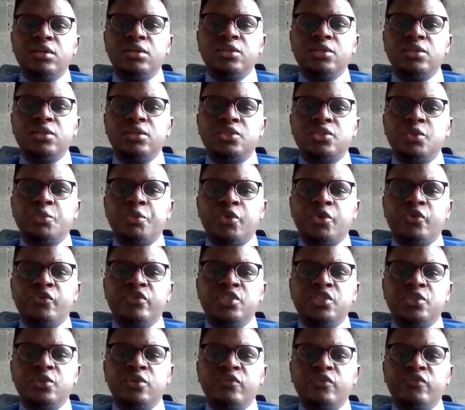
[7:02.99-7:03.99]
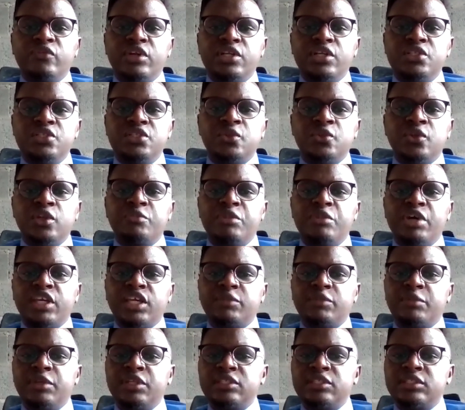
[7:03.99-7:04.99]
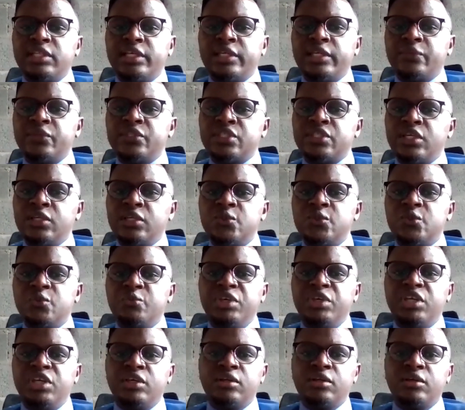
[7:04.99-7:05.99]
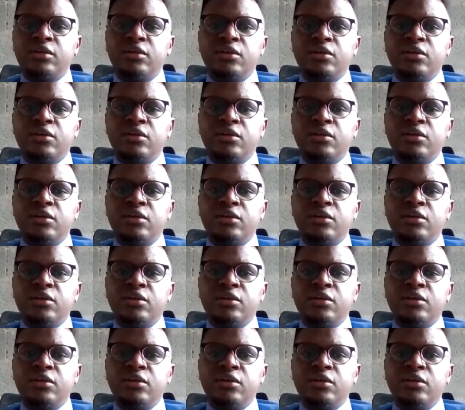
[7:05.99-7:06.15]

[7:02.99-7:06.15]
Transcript: So provision of a digital marketplace, like we said, Jumia,